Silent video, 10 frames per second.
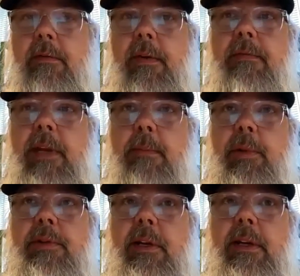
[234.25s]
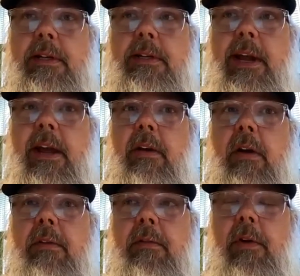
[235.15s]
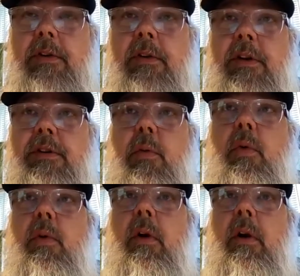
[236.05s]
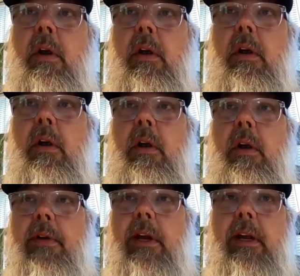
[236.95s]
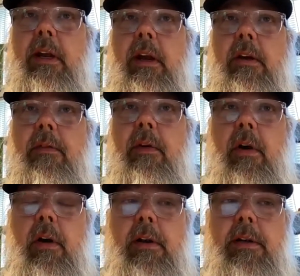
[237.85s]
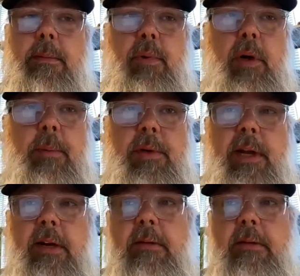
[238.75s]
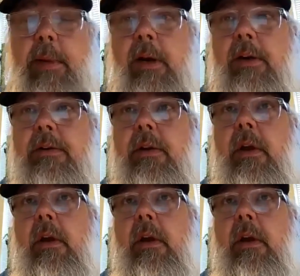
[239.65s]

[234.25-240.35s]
15% discount off the first initial order of any of our temporary protective barriers.